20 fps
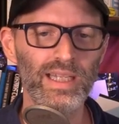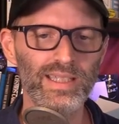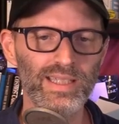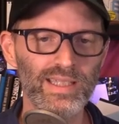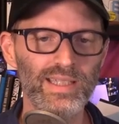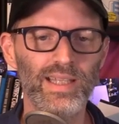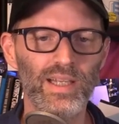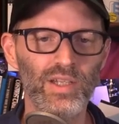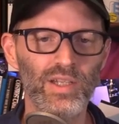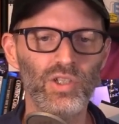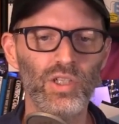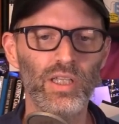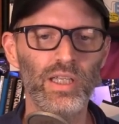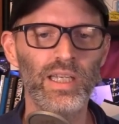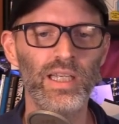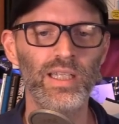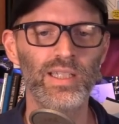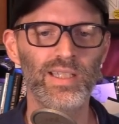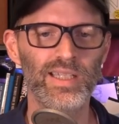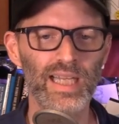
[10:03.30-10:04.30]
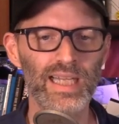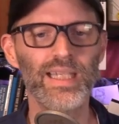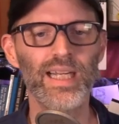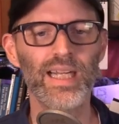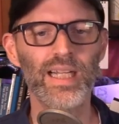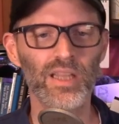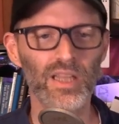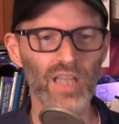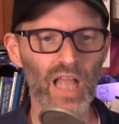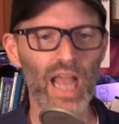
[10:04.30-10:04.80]
it's essentially
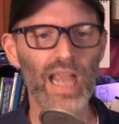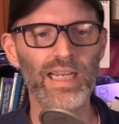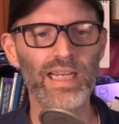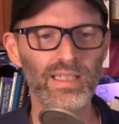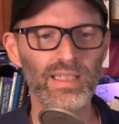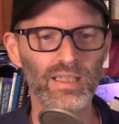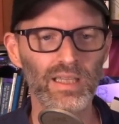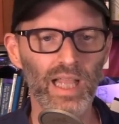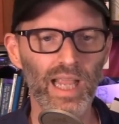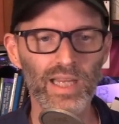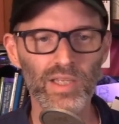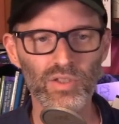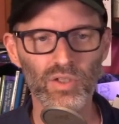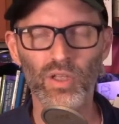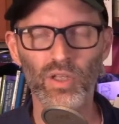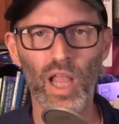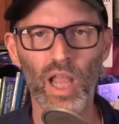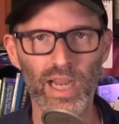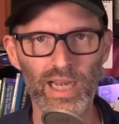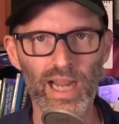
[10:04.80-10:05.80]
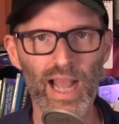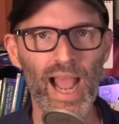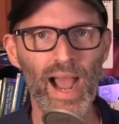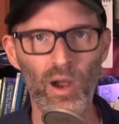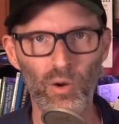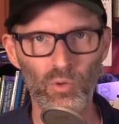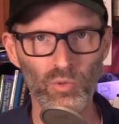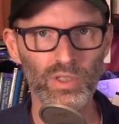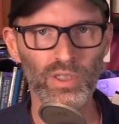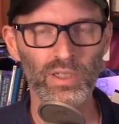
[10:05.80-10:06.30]
sending light, laser light,
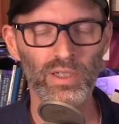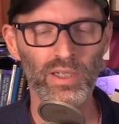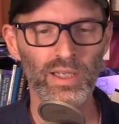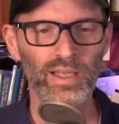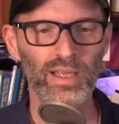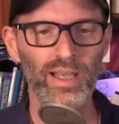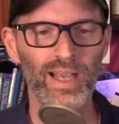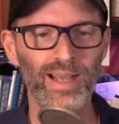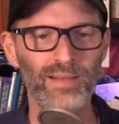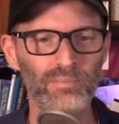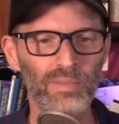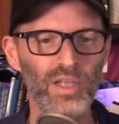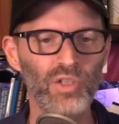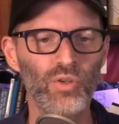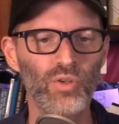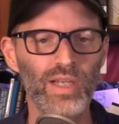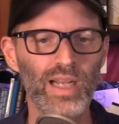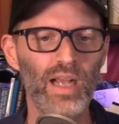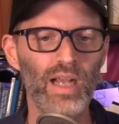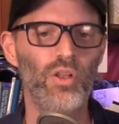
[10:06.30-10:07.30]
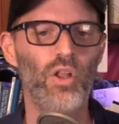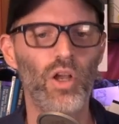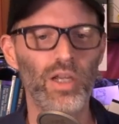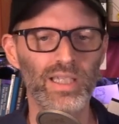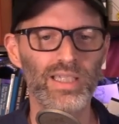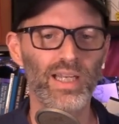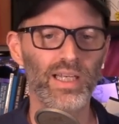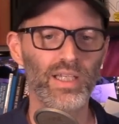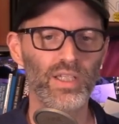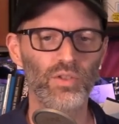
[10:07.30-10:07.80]
out and measuring how
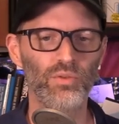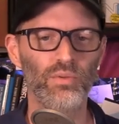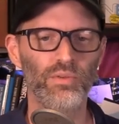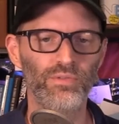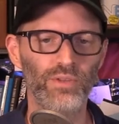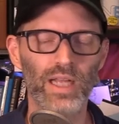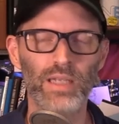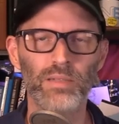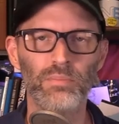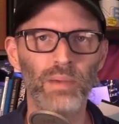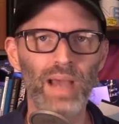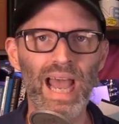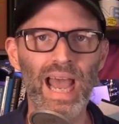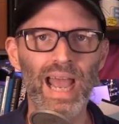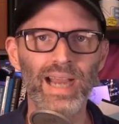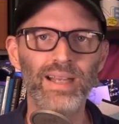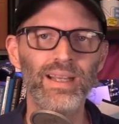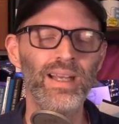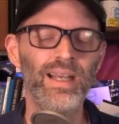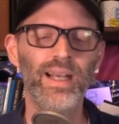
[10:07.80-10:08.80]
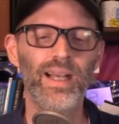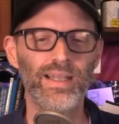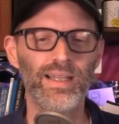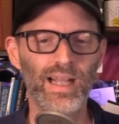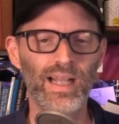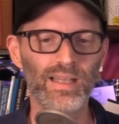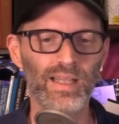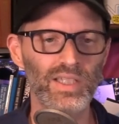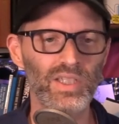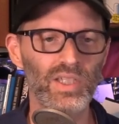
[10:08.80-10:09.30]
long it takes to reflect back.
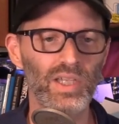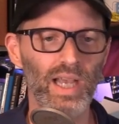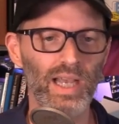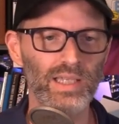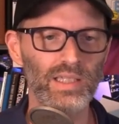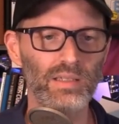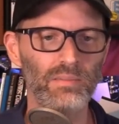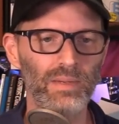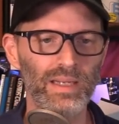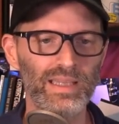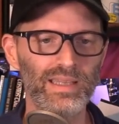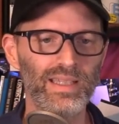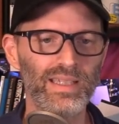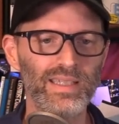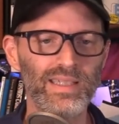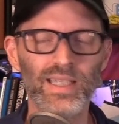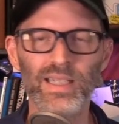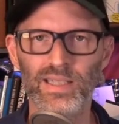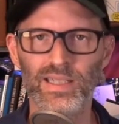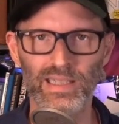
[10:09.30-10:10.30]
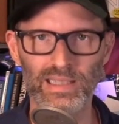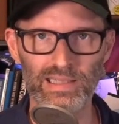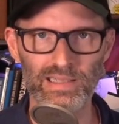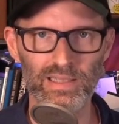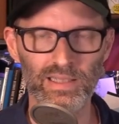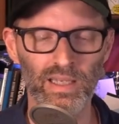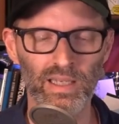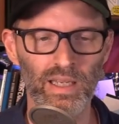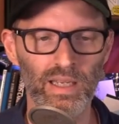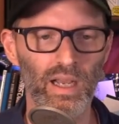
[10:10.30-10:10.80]
And that lets you estimate the
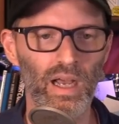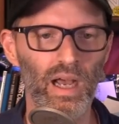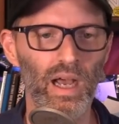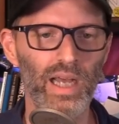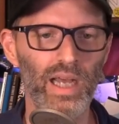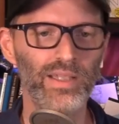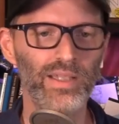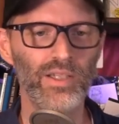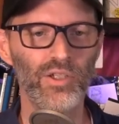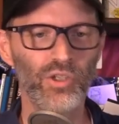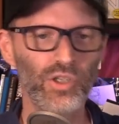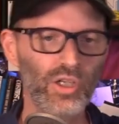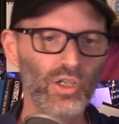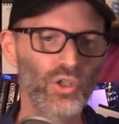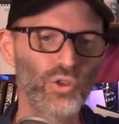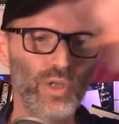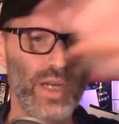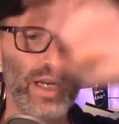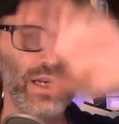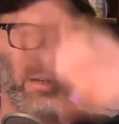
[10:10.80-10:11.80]
distance. Uh, and then you can